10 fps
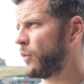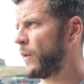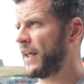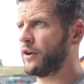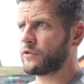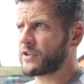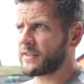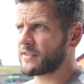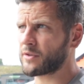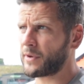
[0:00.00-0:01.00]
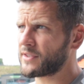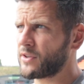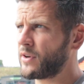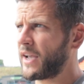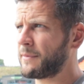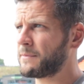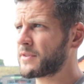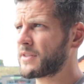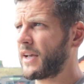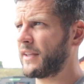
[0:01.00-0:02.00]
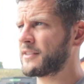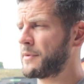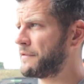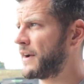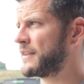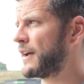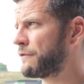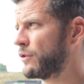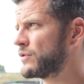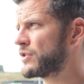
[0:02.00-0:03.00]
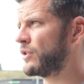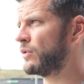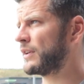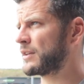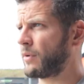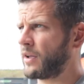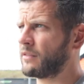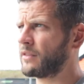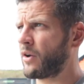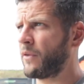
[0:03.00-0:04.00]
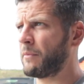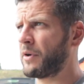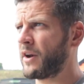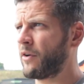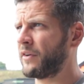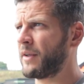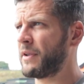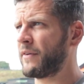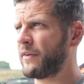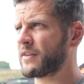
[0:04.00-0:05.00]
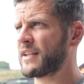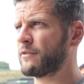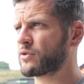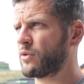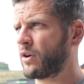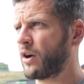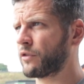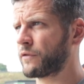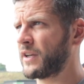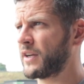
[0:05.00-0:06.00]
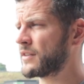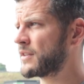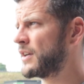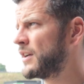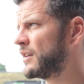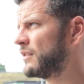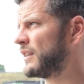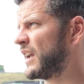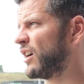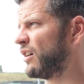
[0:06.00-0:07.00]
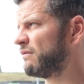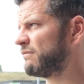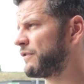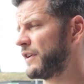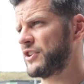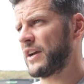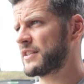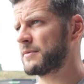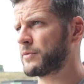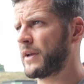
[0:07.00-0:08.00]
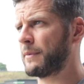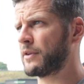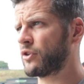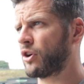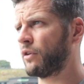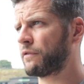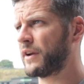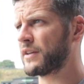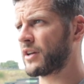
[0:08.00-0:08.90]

We had enough chances to win two games, and to be fair to their front two, that's why they're on the money they're on. They've been around this level scoring goals for years. They got three chances between them and took all three.